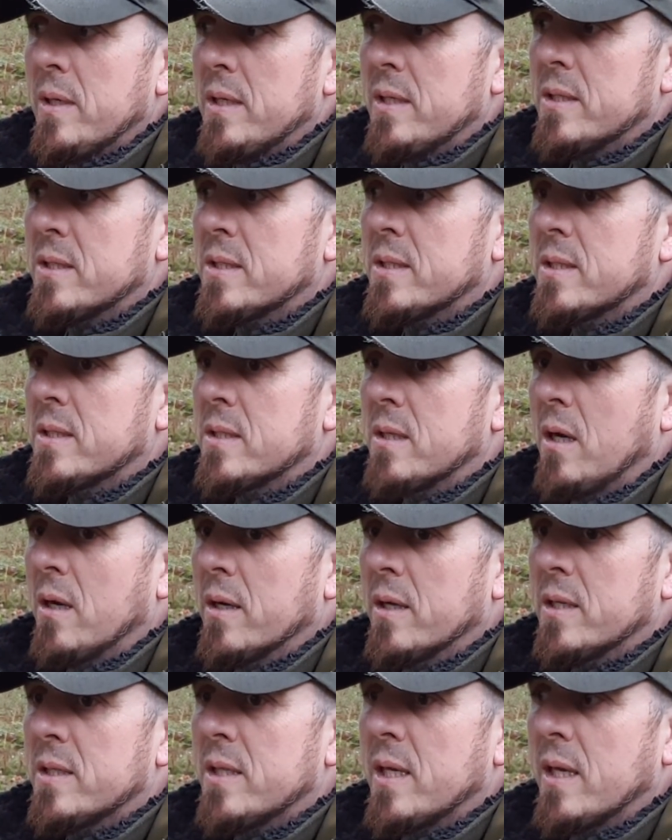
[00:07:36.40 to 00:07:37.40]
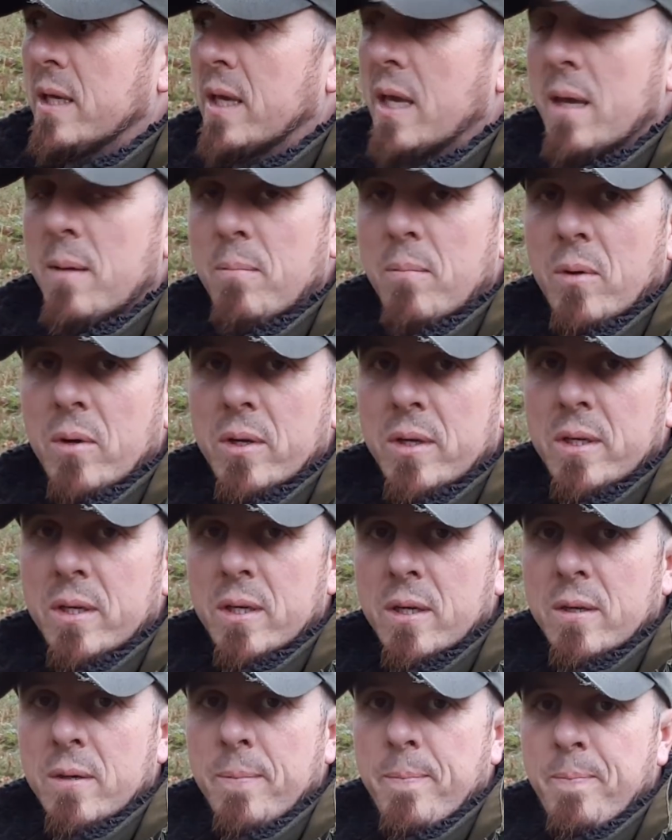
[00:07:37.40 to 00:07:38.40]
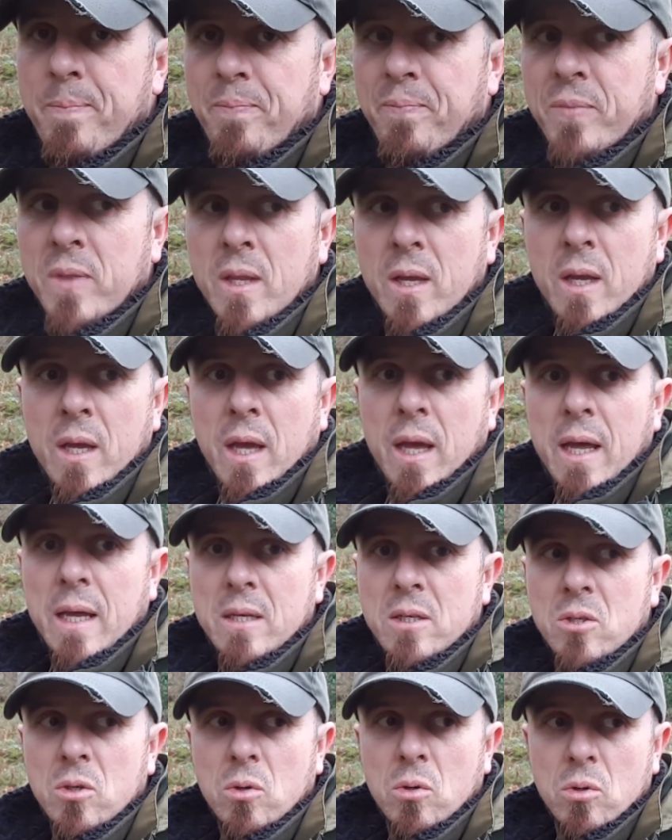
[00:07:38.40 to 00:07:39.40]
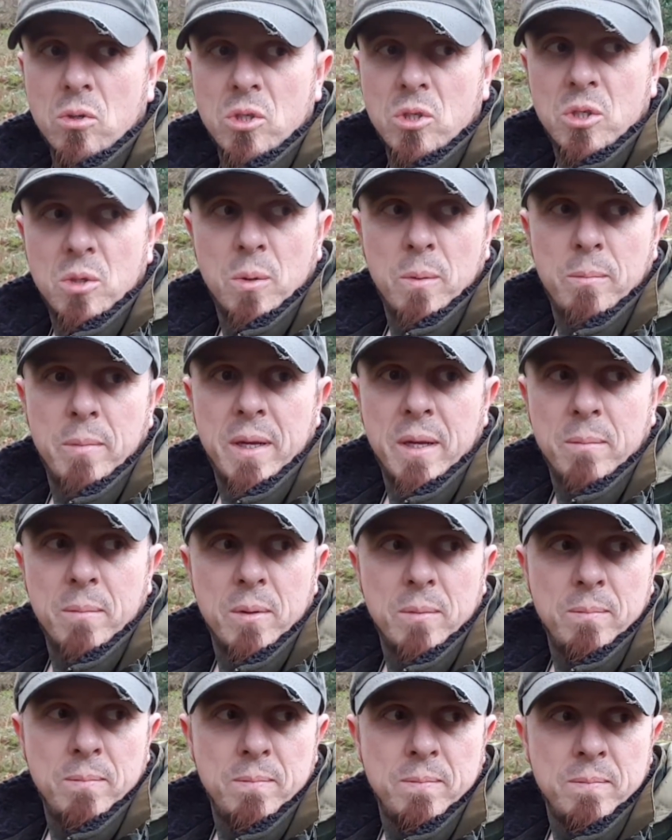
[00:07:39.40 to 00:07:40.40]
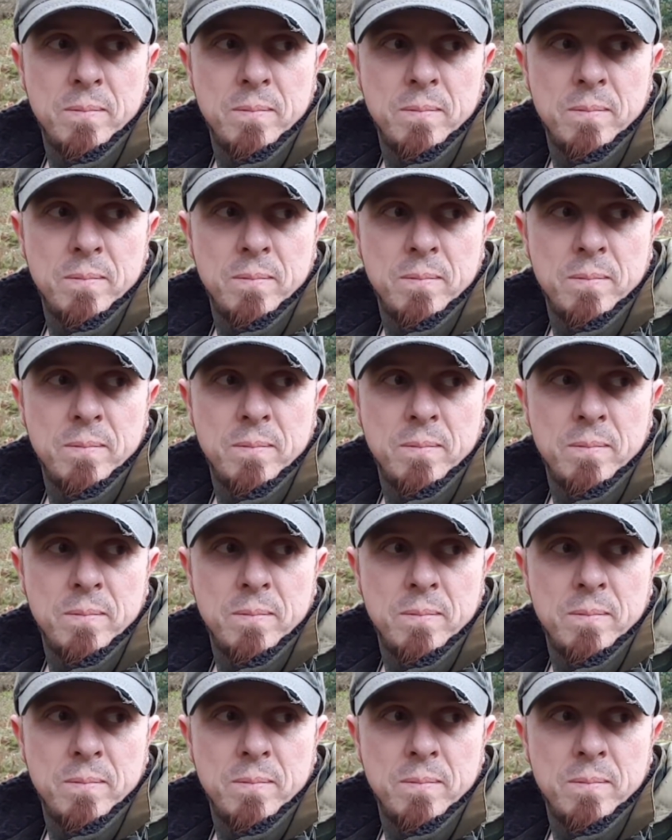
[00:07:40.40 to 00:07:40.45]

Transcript: is I'm going to keep my head torch to a minimum.